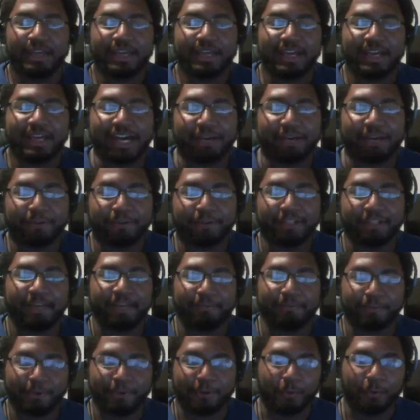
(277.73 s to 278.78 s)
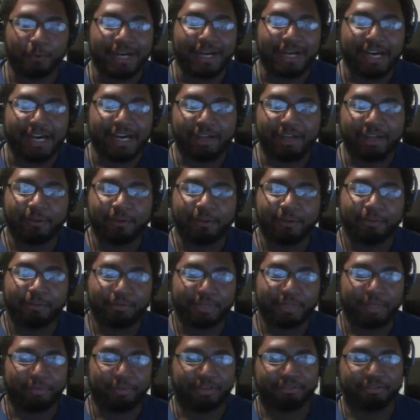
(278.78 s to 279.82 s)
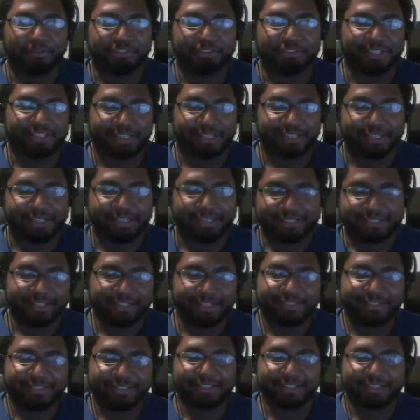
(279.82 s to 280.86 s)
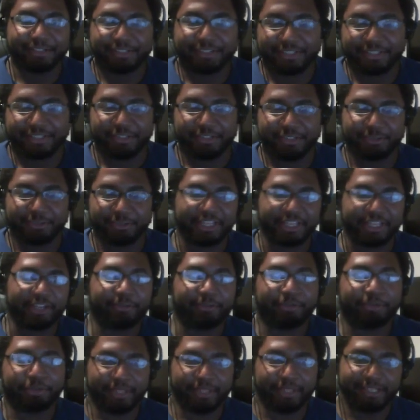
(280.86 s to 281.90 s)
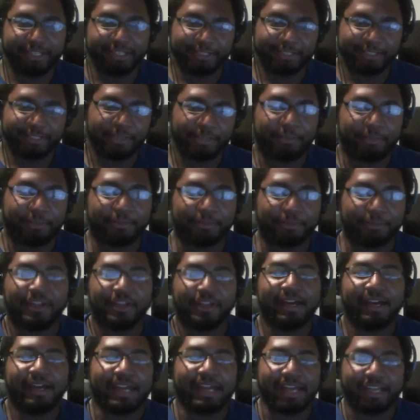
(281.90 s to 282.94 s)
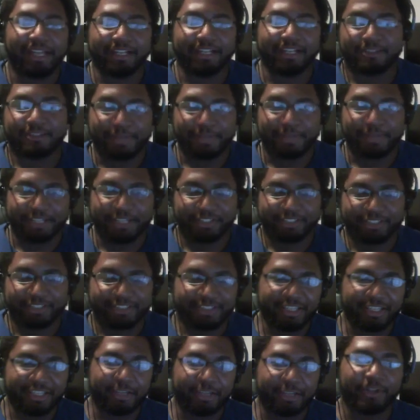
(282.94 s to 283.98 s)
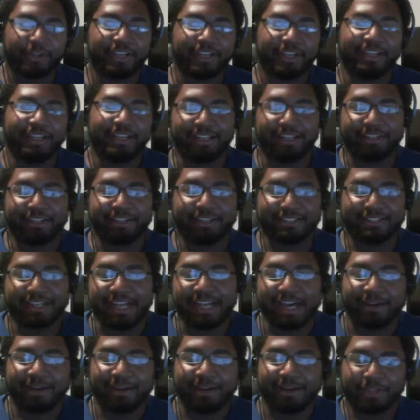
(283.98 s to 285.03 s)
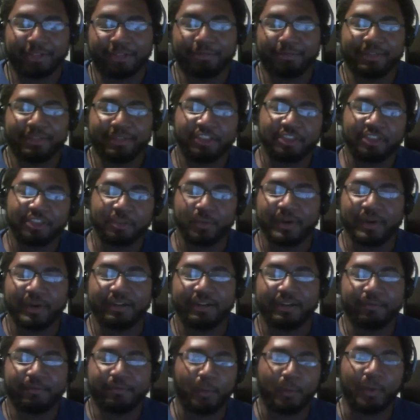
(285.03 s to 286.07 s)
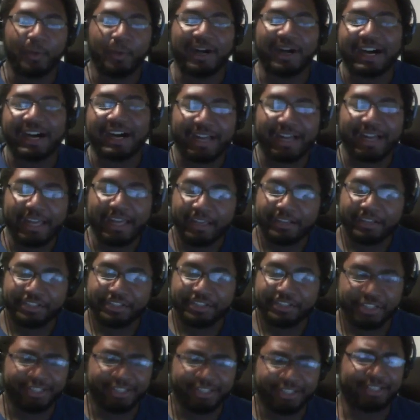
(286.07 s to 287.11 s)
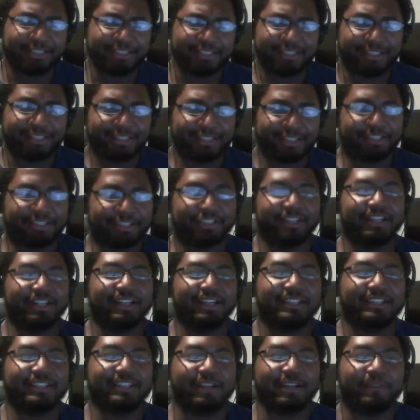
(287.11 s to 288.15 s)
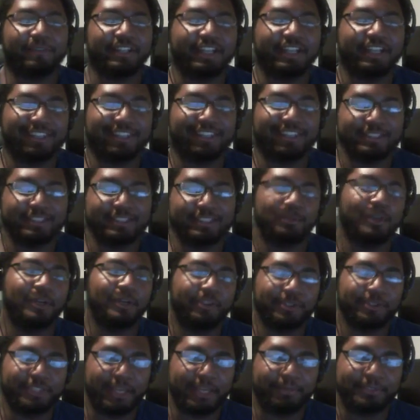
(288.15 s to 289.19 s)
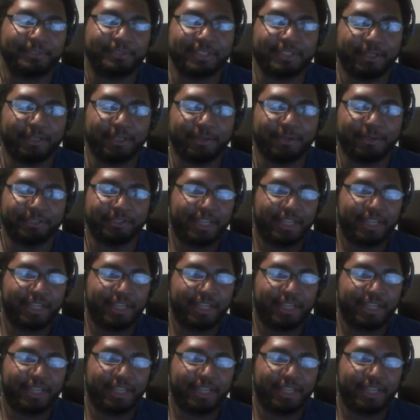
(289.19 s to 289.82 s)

I feel like for a while, people have just kind of seen Cersei do terrible things to people, and especially Tyrion, and there's not really been a thread of why she does the things she does, and I feel like this is one of those episodes